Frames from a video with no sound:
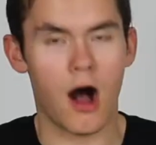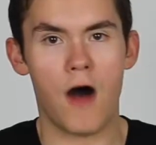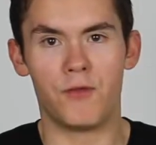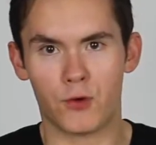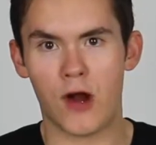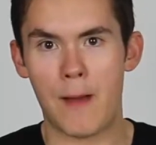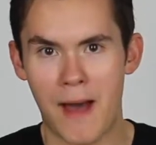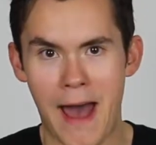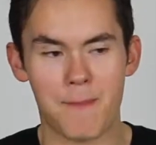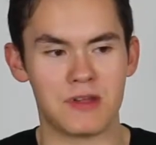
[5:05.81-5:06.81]
Awful crap
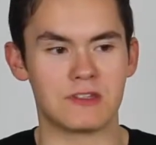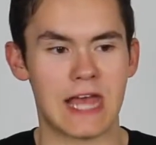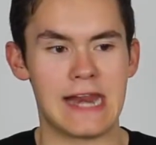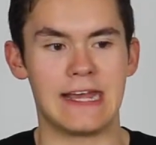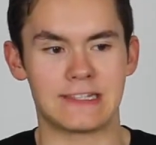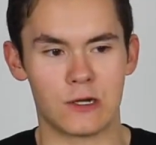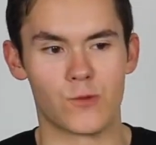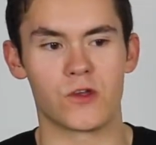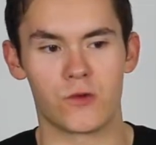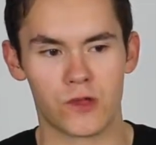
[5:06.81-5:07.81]
happens and it gets in
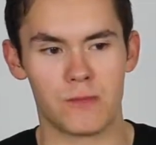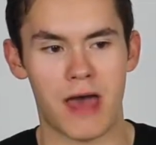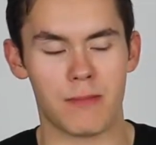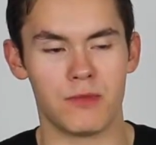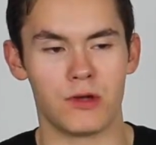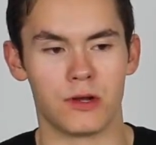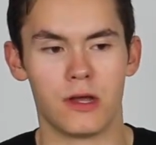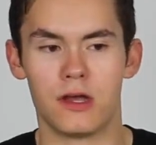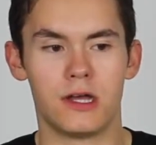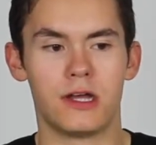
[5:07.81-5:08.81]
a really, really bad mood.
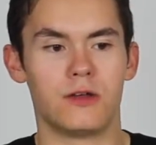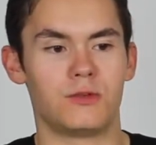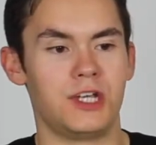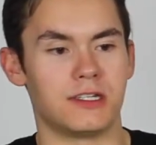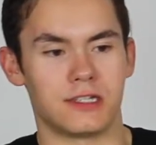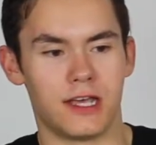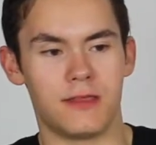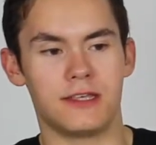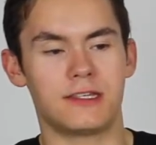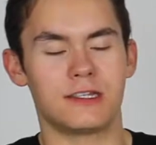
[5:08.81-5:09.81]
Jeez,
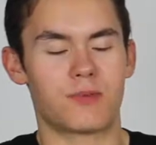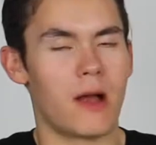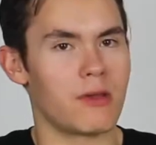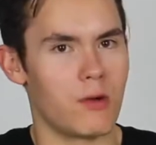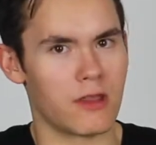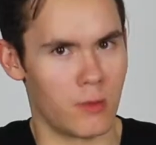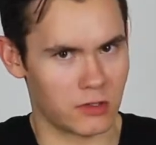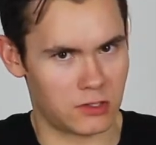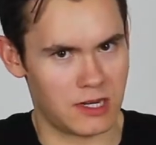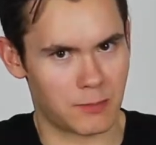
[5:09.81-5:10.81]
this is probably one of the
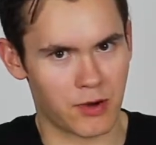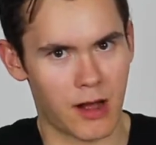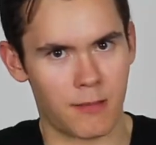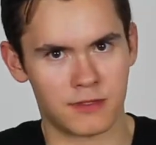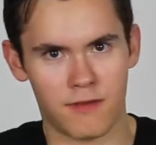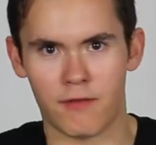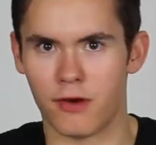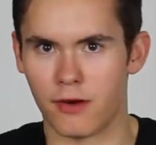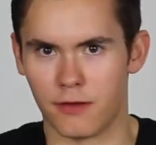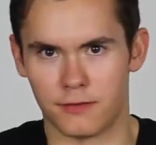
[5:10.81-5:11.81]
most unique problems I've ever heard